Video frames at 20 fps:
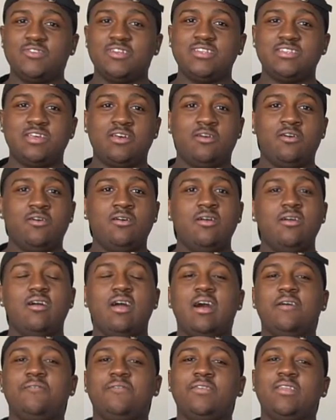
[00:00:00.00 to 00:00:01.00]
retail,
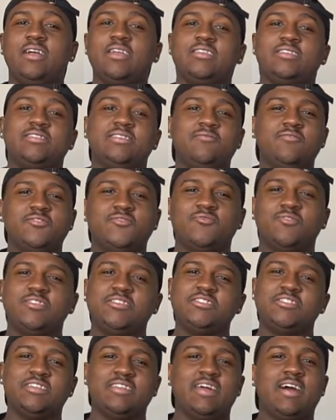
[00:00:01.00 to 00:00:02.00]
I feel like the 720
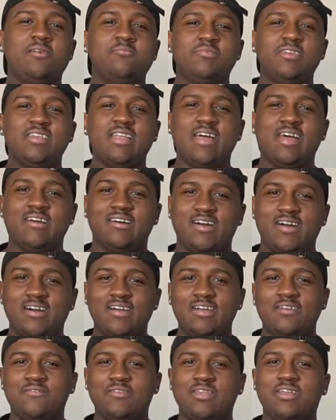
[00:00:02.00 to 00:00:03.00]
should not be that
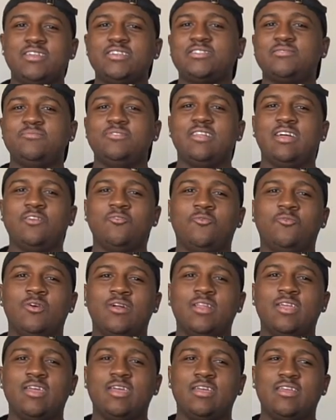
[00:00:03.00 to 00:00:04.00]
high. I feel like it should be like
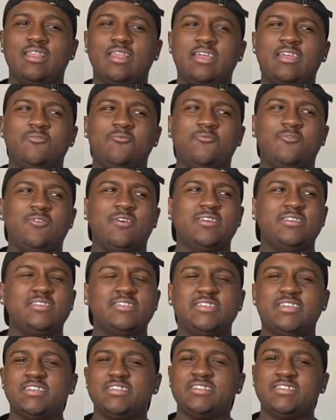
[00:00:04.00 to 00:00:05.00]
one at like
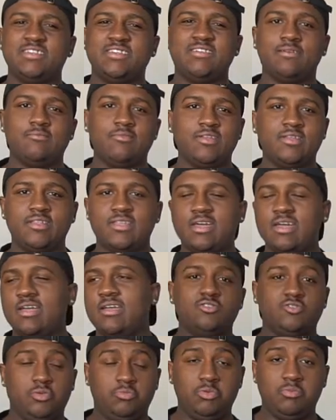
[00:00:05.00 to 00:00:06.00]
160, something like
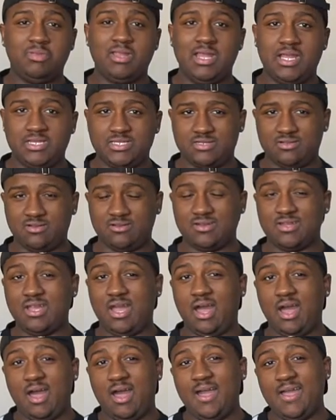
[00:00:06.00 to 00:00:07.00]
that. Triple blacks are
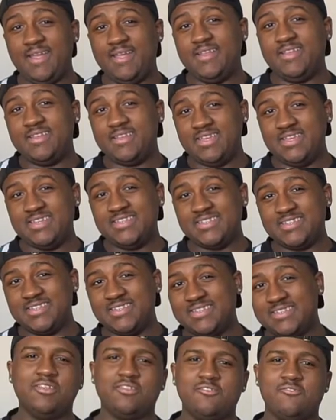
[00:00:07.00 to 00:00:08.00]
kind of
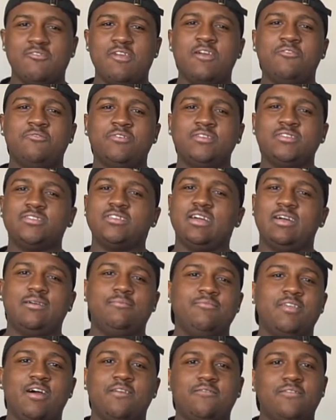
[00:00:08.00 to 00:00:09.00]
decent, but the red ones,
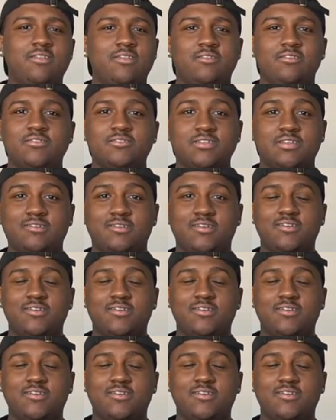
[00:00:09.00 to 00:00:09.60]
I'm not feeling those at